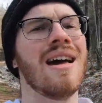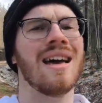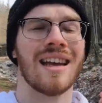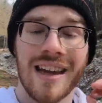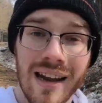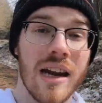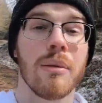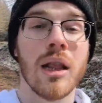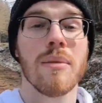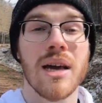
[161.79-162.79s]

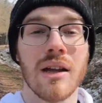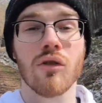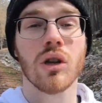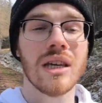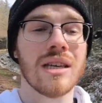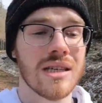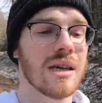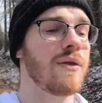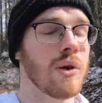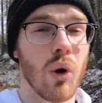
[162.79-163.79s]
Incredibly limited release.
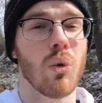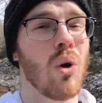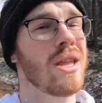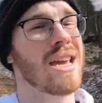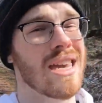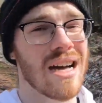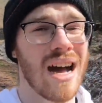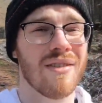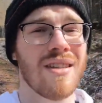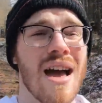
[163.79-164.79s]
If you want one, you
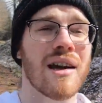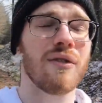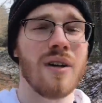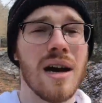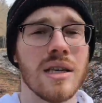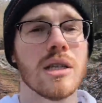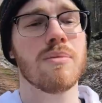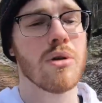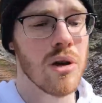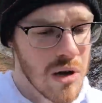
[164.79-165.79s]
have to act fast,
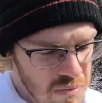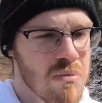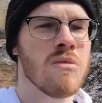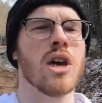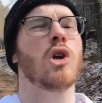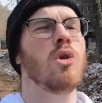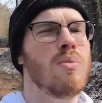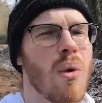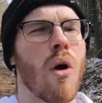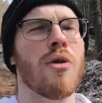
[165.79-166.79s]
but it could be
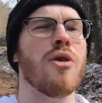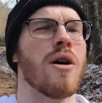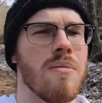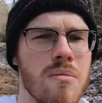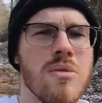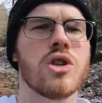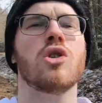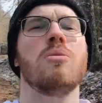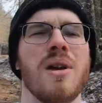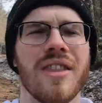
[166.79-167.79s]
worth it. This
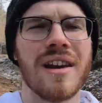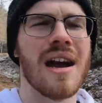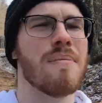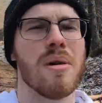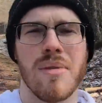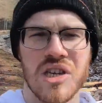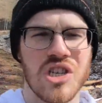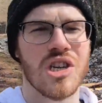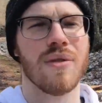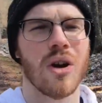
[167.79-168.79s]
could be a dram that might
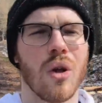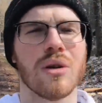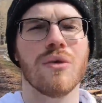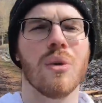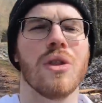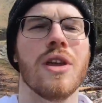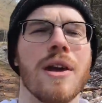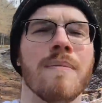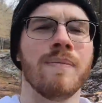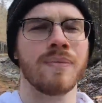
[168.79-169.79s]
save your life one day.
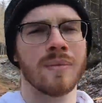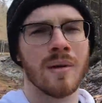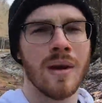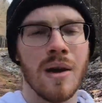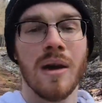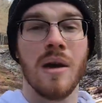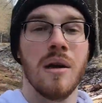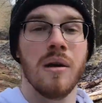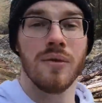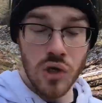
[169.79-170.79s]

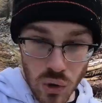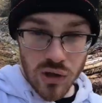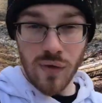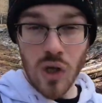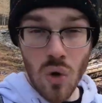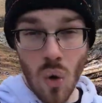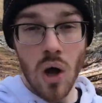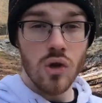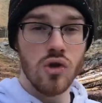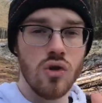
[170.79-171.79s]
If you enjoyed the video,
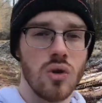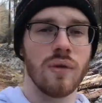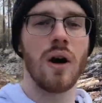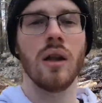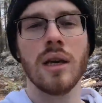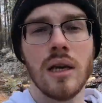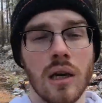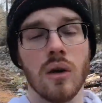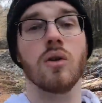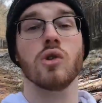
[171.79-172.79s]
do give it a like,
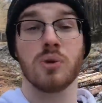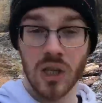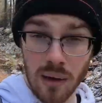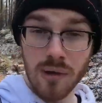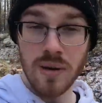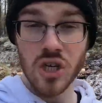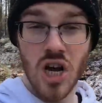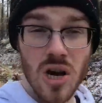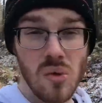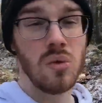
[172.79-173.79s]
subscribe to my
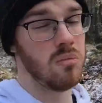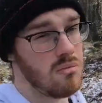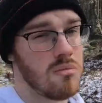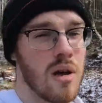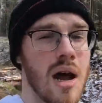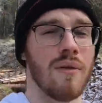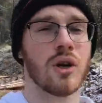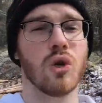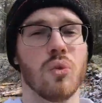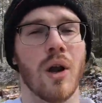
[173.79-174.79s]
channel, and have a
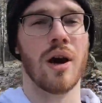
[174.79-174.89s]
good one.